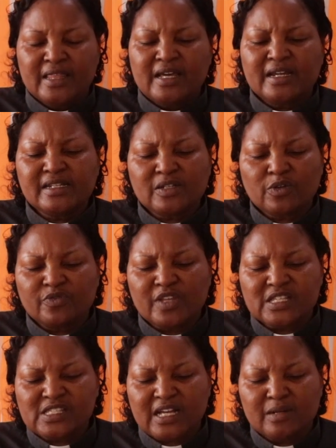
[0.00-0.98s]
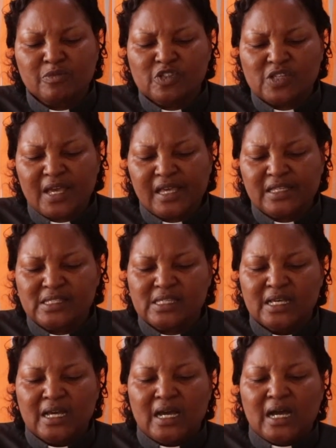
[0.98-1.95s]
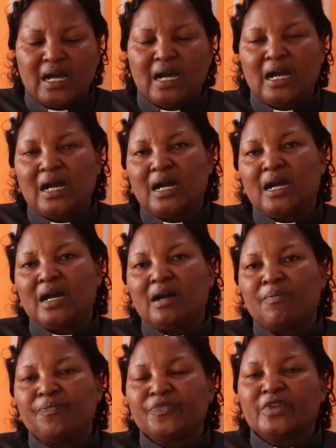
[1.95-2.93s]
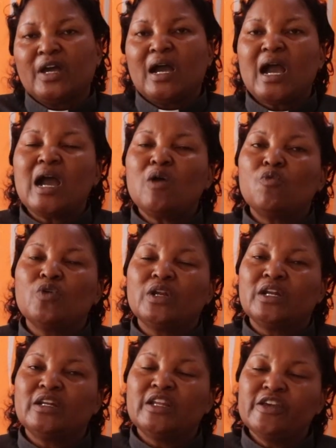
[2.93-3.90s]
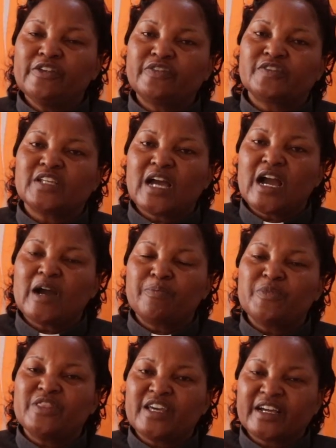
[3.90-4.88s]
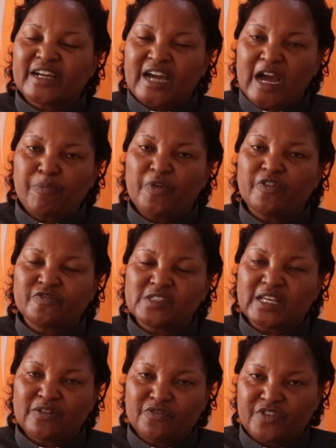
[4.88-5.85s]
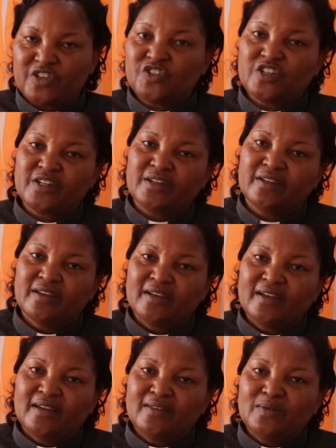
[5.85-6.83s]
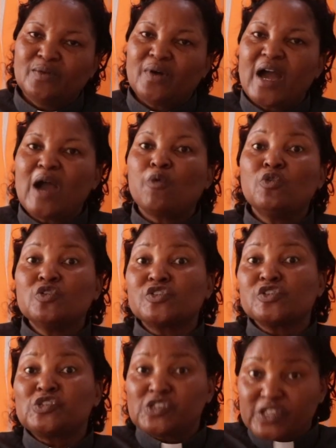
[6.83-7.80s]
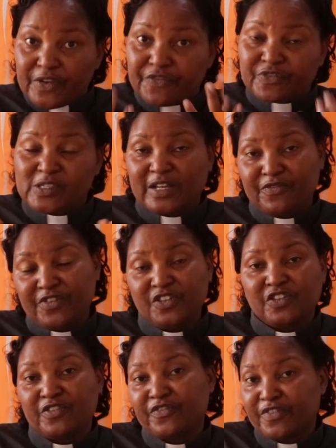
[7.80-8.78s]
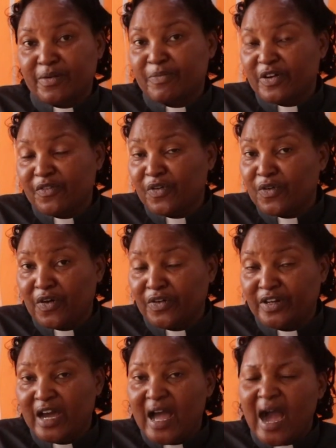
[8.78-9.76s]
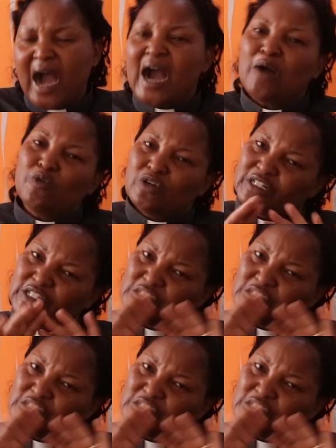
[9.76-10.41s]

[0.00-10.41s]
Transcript: the, writer of the psalm says, um, I will lift up the cup of salvation. You know, I will receive salvation from God. I will